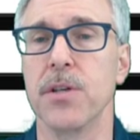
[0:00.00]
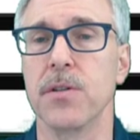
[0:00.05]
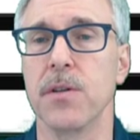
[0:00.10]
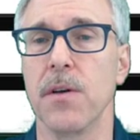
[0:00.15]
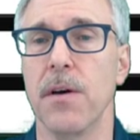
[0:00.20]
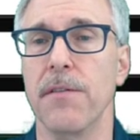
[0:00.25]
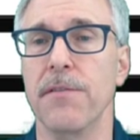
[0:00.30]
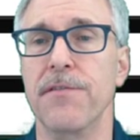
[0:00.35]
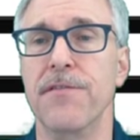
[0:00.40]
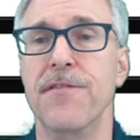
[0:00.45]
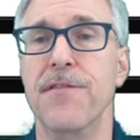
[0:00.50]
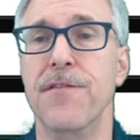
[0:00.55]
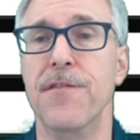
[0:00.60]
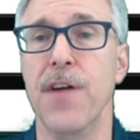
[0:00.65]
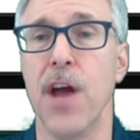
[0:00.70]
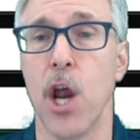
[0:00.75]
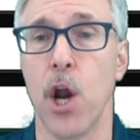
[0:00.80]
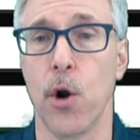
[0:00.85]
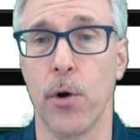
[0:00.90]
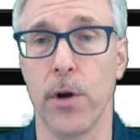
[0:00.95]
is
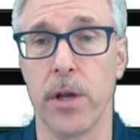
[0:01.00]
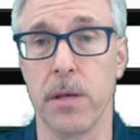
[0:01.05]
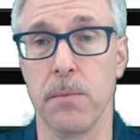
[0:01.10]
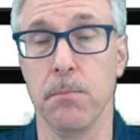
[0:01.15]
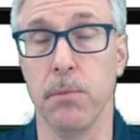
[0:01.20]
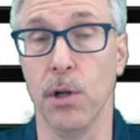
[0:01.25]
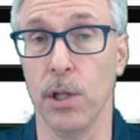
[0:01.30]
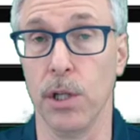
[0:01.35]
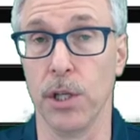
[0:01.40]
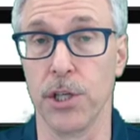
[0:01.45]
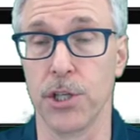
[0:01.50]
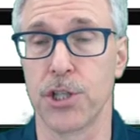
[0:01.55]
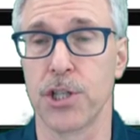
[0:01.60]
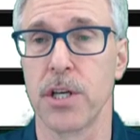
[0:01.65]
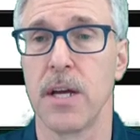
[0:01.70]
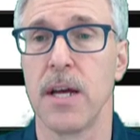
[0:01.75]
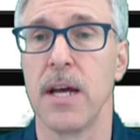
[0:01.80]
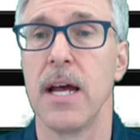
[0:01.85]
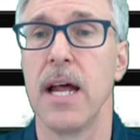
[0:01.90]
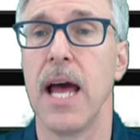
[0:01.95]
very
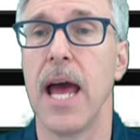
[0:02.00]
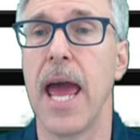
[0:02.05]
bullish.